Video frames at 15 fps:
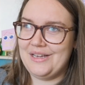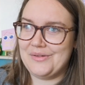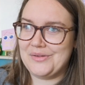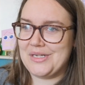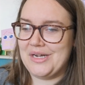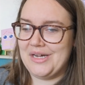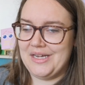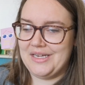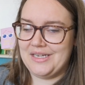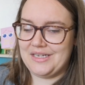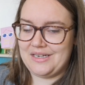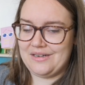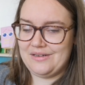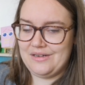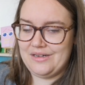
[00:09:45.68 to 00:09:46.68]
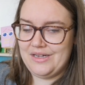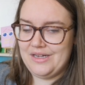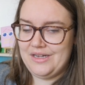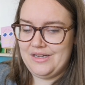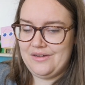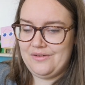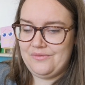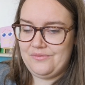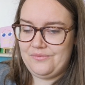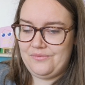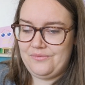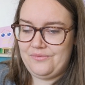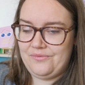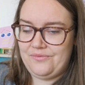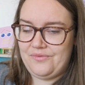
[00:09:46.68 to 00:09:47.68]
It was like
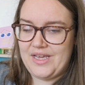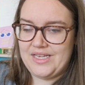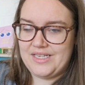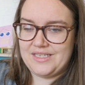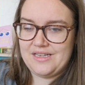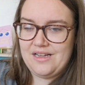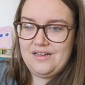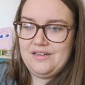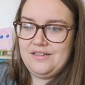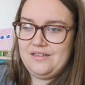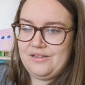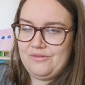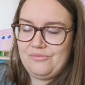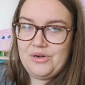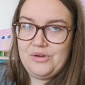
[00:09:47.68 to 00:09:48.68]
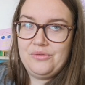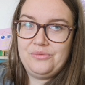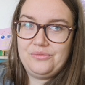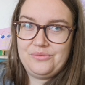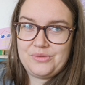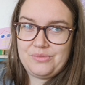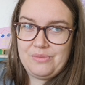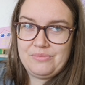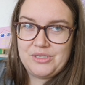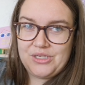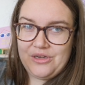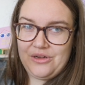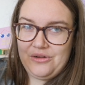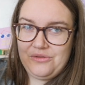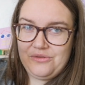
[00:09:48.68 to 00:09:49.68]
face, the real
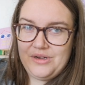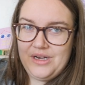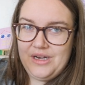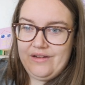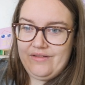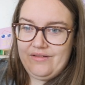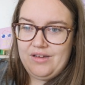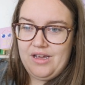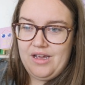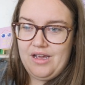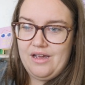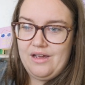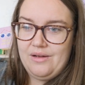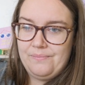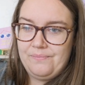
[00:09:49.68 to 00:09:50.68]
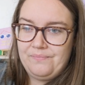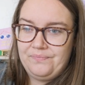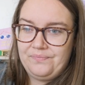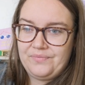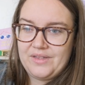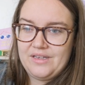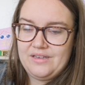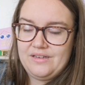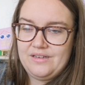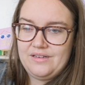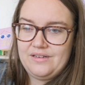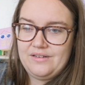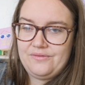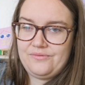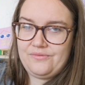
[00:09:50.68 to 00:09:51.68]
swimsuit, um,
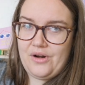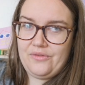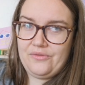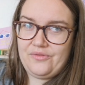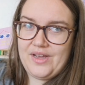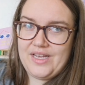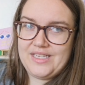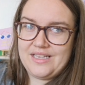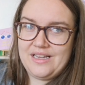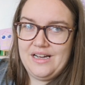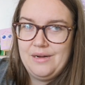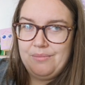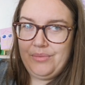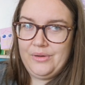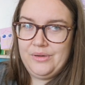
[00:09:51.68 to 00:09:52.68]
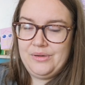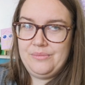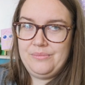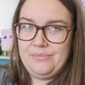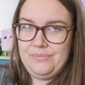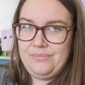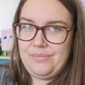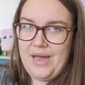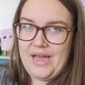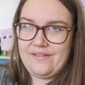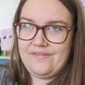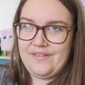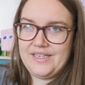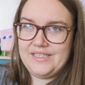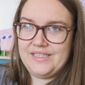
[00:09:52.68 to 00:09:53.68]
front face up, back
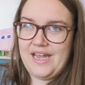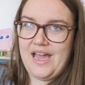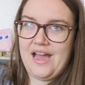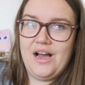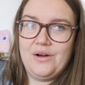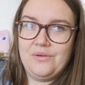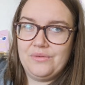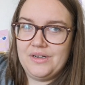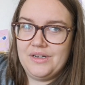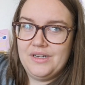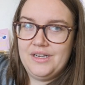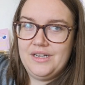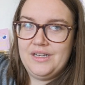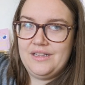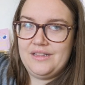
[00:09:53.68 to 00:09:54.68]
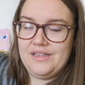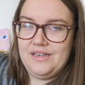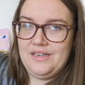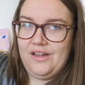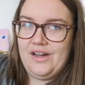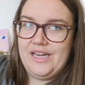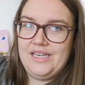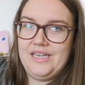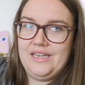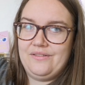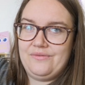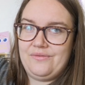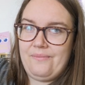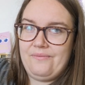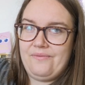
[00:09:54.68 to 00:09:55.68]
face down, the lining
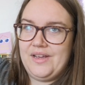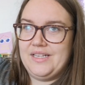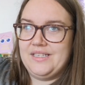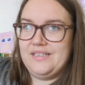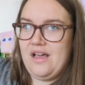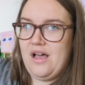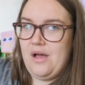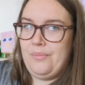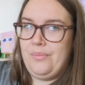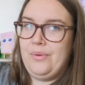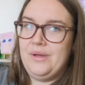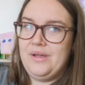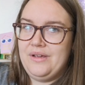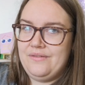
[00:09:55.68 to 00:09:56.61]
front face up,